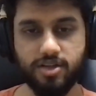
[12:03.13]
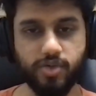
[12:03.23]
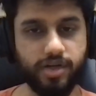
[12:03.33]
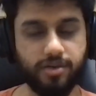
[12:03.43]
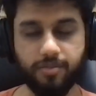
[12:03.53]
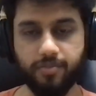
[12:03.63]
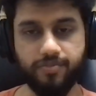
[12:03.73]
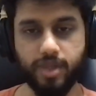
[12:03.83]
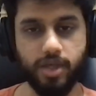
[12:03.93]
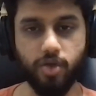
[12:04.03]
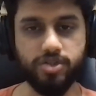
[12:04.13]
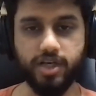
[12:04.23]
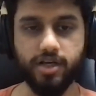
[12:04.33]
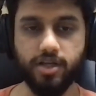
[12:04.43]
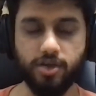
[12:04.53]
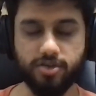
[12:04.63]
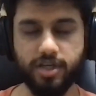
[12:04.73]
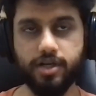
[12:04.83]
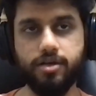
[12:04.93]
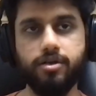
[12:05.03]
So wait, you said
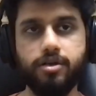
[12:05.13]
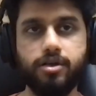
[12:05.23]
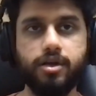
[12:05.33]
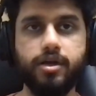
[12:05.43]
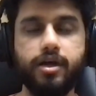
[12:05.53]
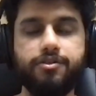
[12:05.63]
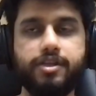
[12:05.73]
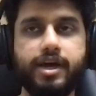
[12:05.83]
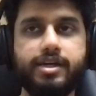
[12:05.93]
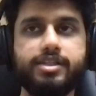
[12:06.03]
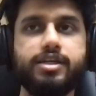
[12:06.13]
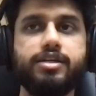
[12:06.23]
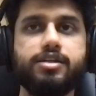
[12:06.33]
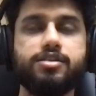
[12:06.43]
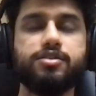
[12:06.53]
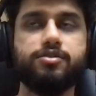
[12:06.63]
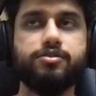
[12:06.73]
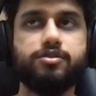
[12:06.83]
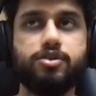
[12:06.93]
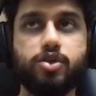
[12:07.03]
if the antecedent is
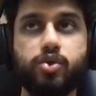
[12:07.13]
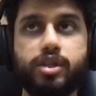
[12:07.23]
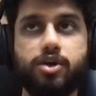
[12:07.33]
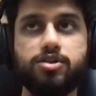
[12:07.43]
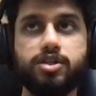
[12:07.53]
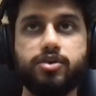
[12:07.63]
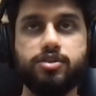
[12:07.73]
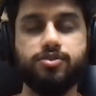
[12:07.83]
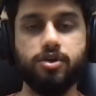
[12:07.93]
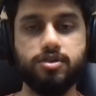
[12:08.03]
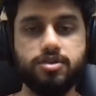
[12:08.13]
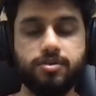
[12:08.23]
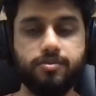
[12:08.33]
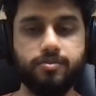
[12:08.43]
true and the consequent is false.